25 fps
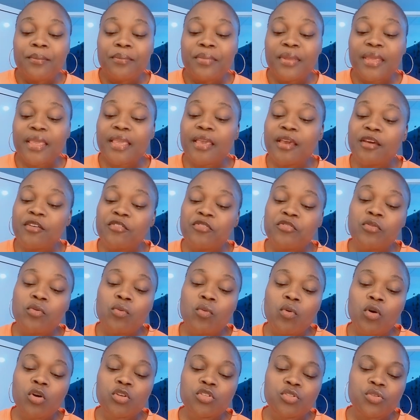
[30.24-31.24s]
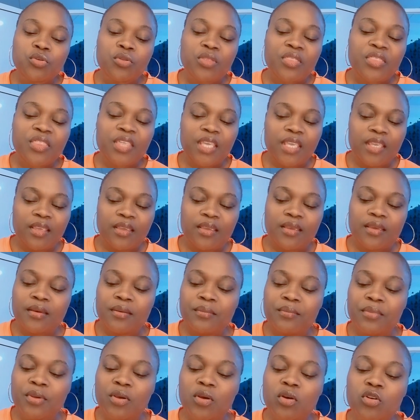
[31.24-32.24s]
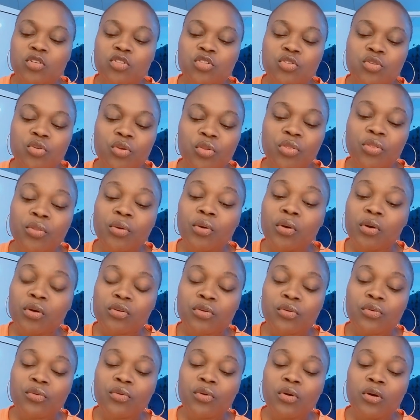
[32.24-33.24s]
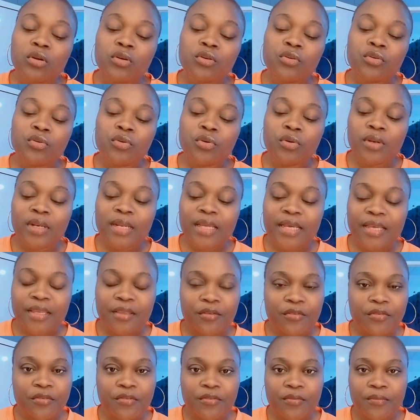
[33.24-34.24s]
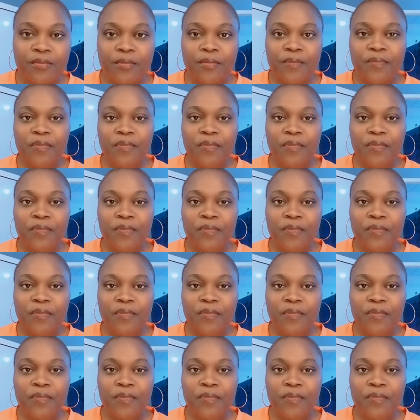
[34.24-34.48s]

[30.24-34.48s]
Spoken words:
Be careful what you think, because your thought run your life.